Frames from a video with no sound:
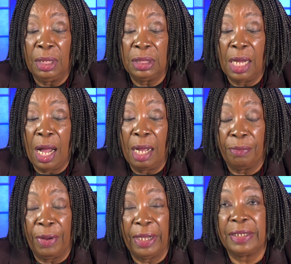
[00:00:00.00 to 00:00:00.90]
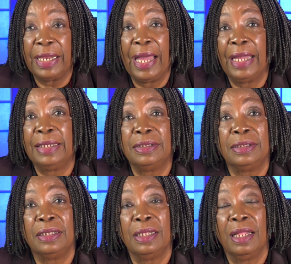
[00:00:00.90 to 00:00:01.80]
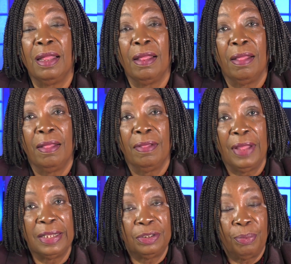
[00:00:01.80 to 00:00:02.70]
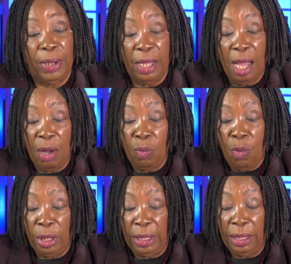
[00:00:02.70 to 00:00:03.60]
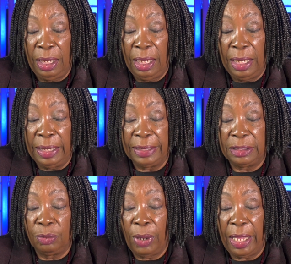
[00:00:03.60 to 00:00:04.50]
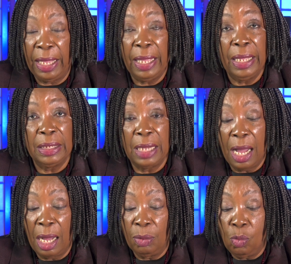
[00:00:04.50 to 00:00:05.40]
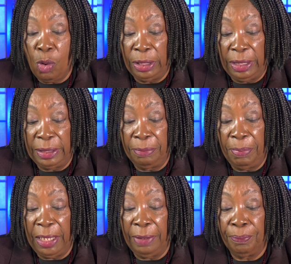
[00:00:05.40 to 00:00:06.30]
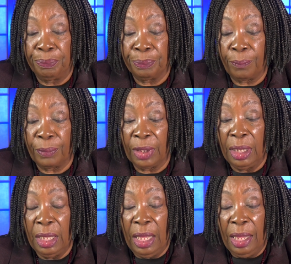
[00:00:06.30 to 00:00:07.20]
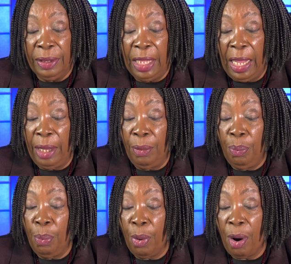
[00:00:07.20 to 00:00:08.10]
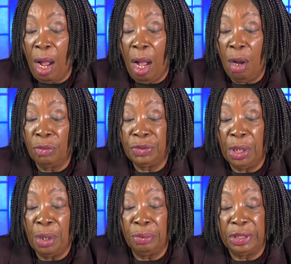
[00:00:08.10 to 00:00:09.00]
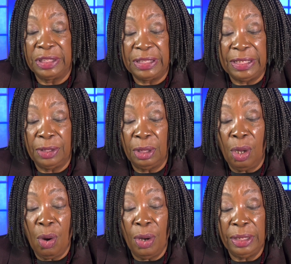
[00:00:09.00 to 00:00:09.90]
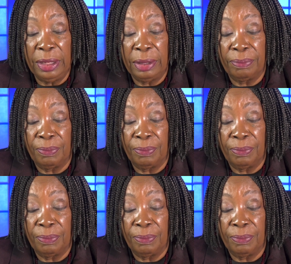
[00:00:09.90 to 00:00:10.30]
God recognized that's the way God wanted, and that's the way God wanted it to be. They were all told to seek the Lord,